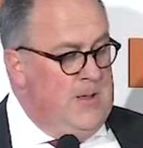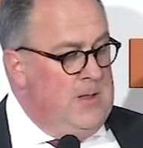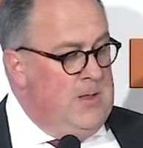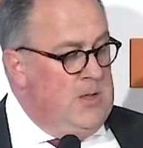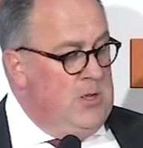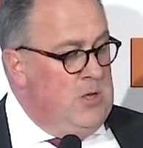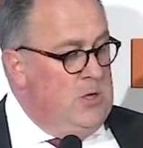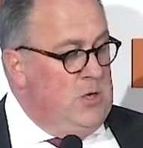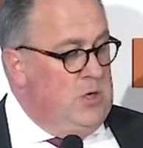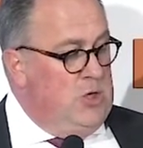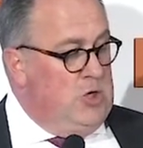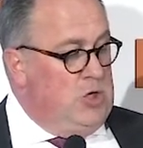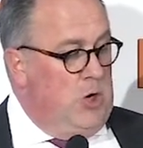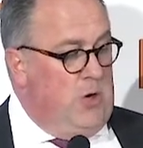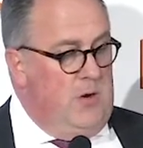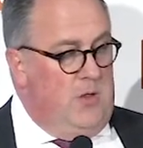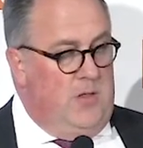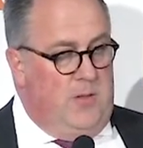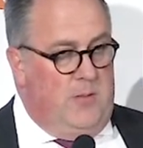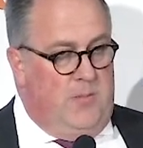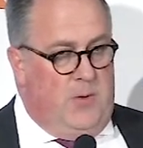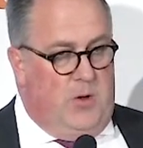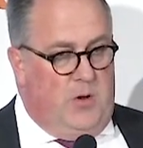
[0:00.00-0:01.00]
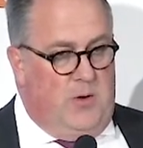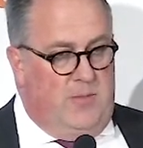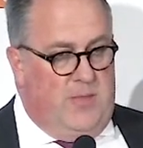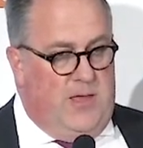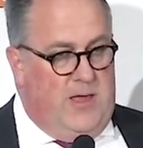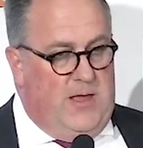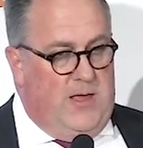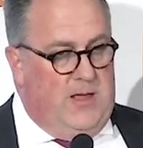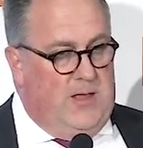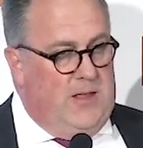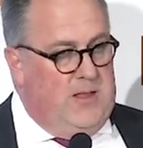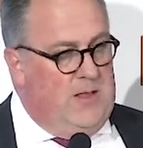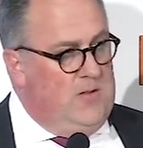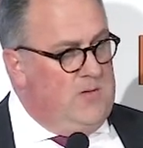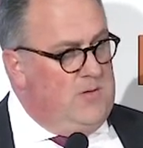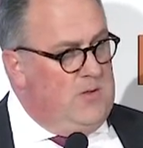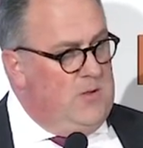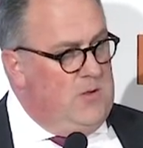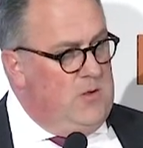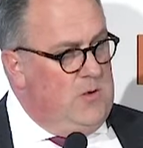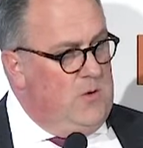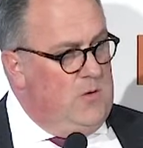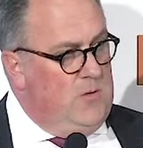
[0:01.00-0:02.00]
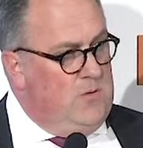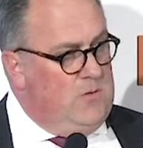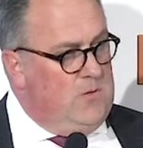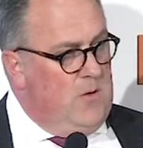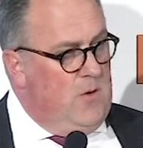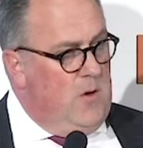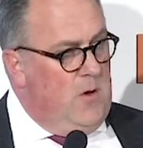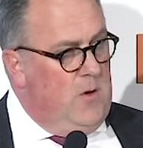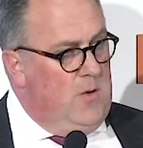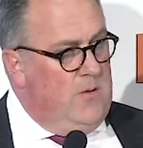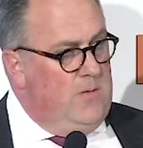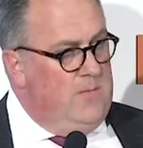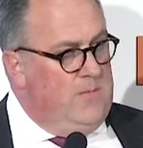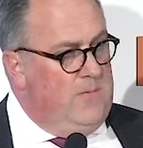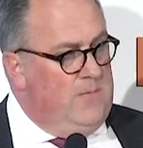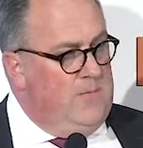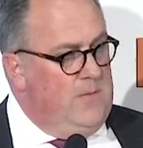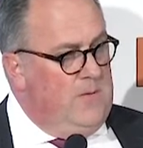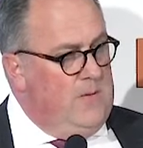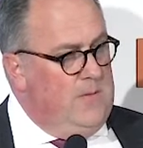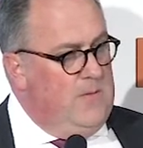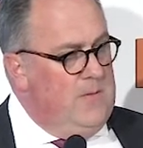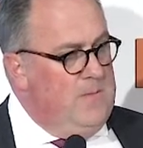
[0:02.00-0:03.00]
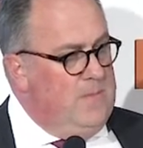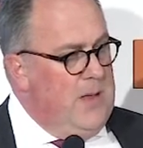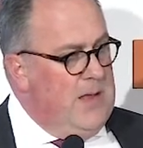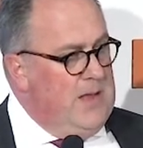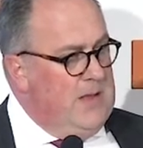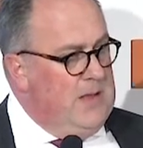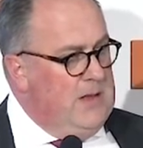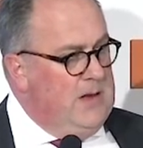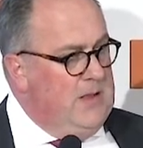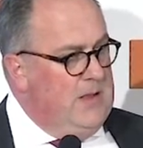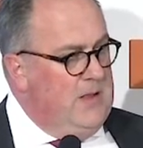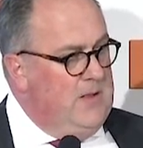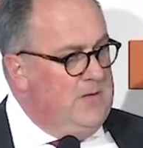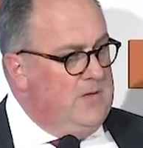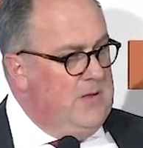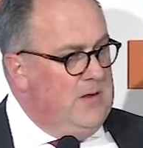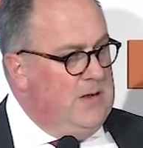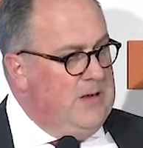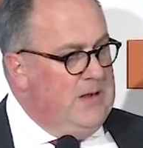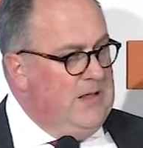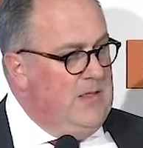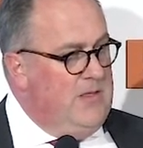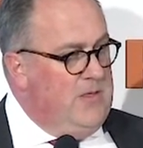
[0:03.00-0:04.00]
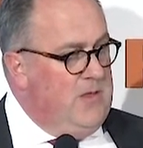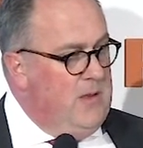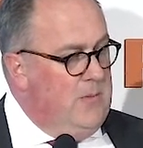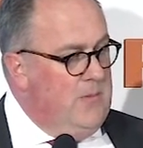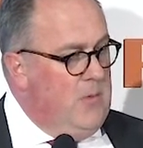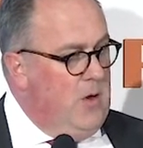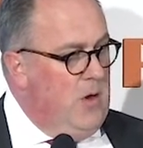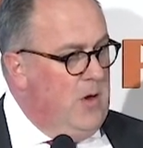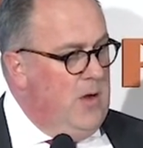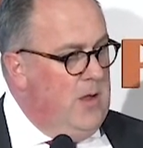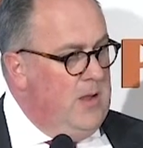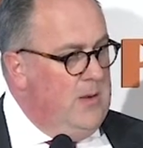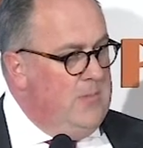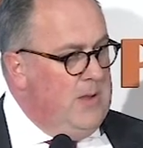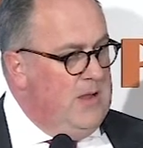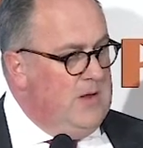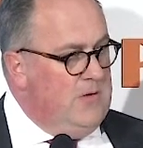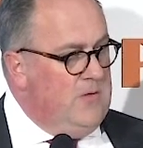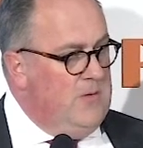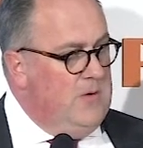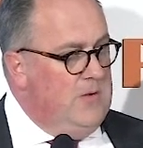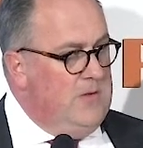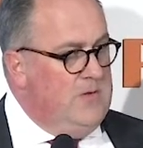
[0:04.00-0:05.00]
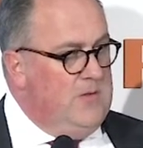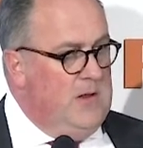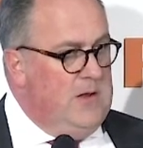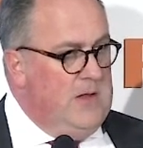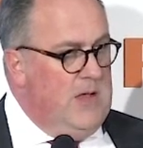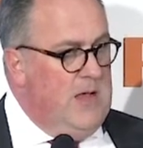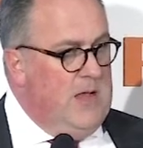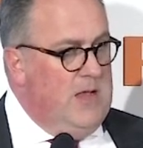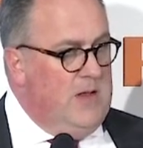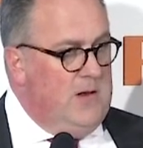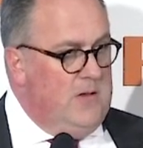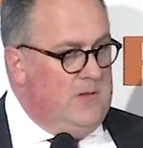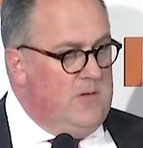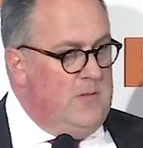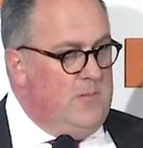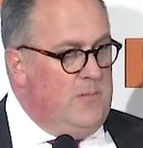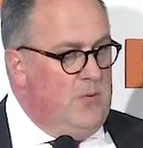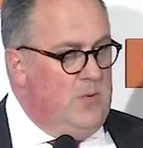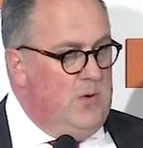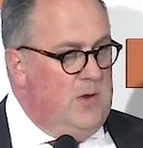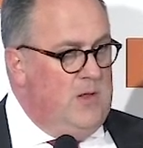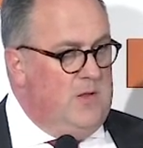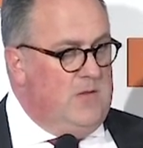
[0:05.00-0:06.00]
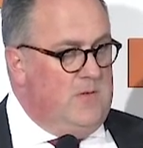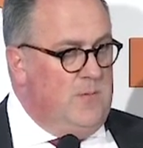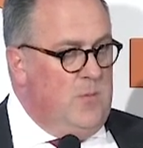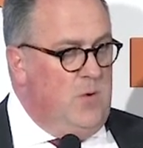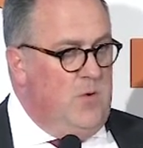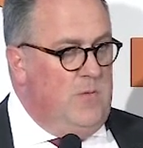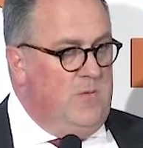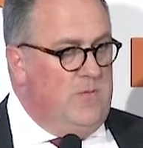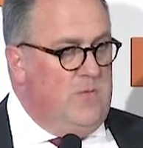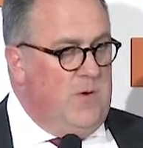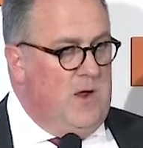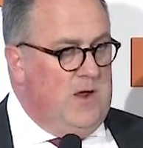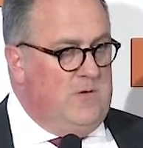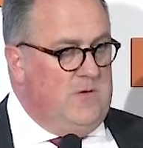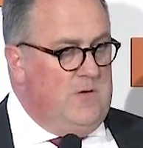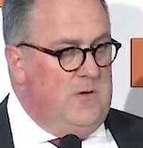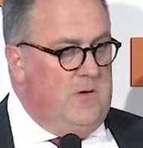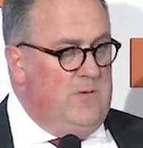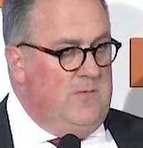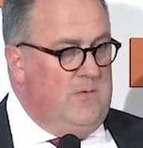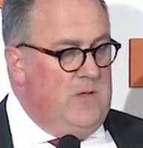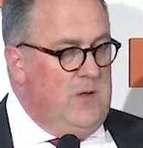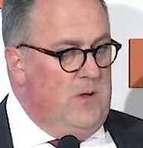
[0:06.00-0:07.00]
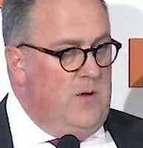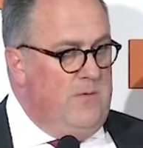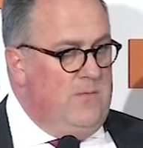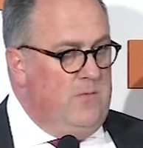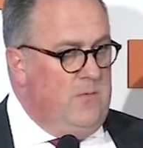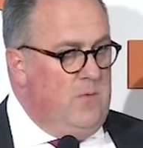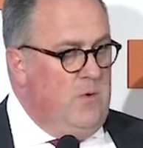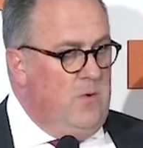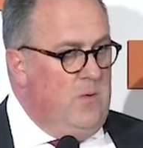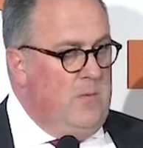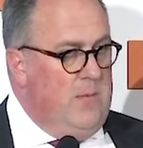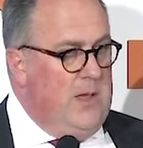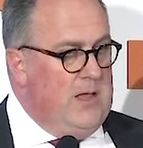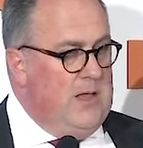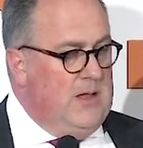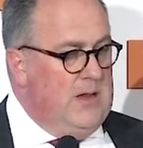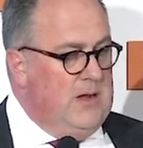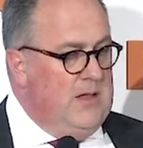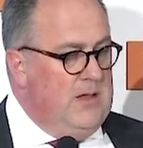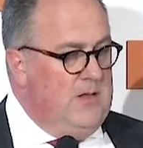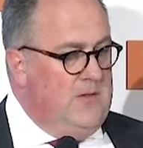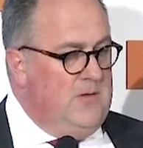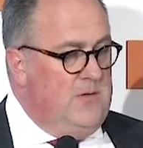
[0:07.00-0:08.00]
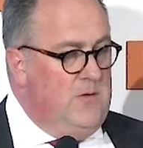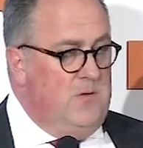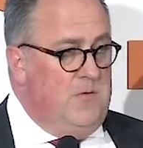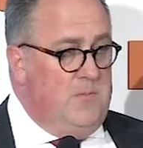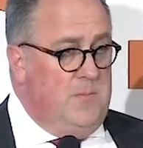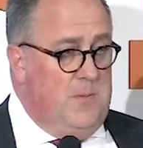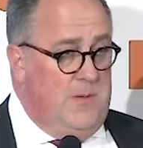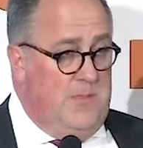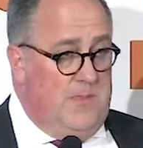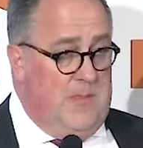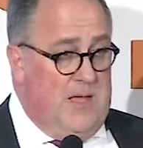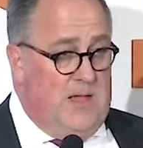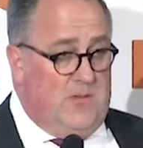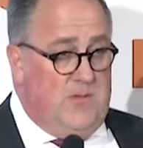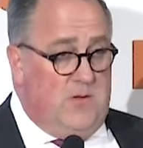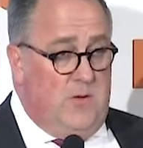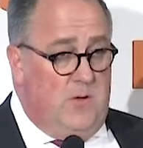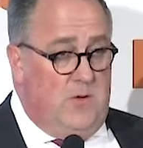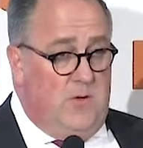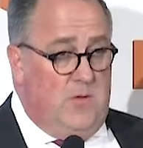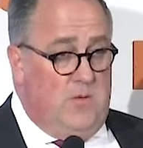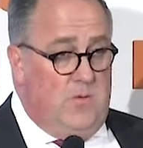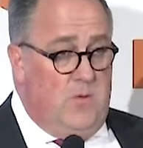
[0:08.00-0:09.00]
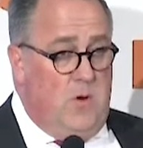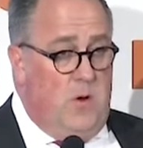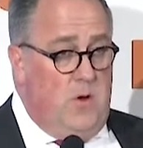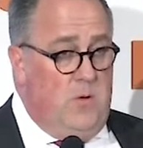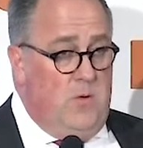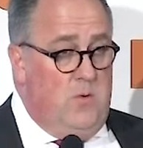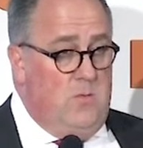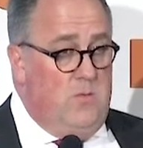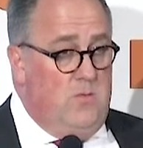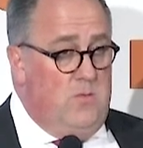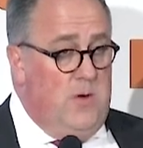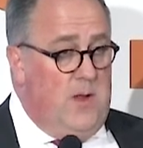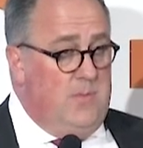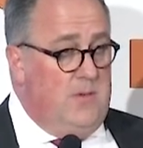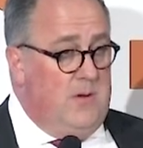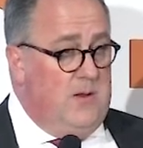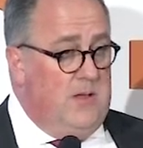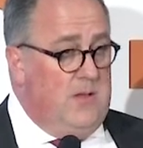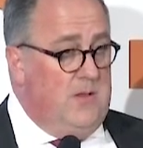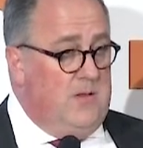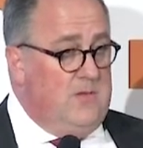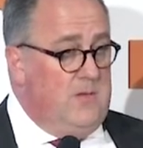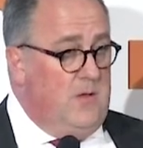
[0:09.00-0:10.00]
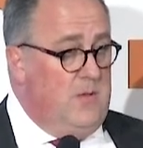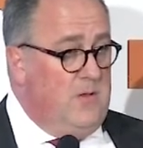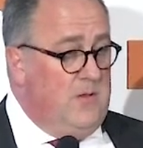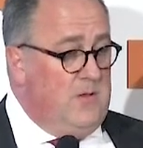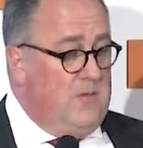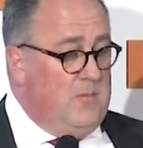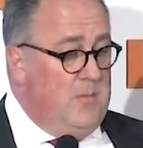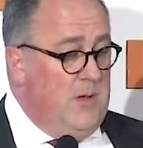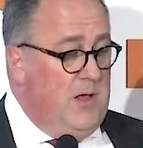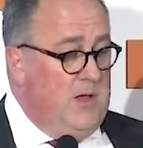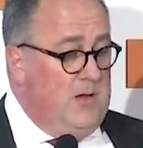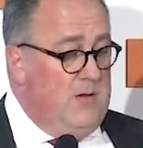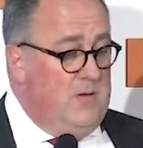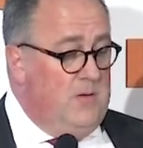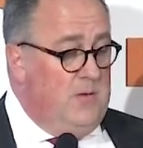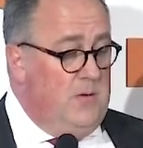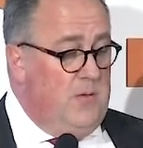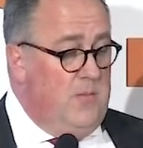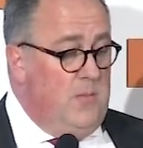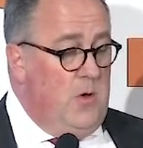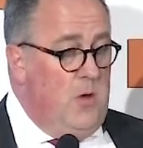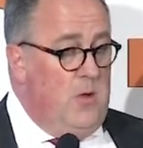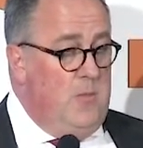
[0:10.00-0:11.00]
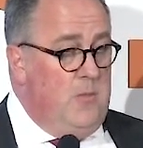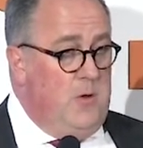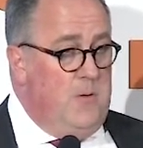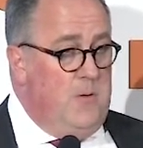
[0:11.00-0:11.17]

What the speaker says: Shown at the bottom there is the use of manganese in lithium-ion batteries today, and it's a pretty small fraction of the overall manganese use, but that's going to grow rapidly, as I'll explain to you in a moment.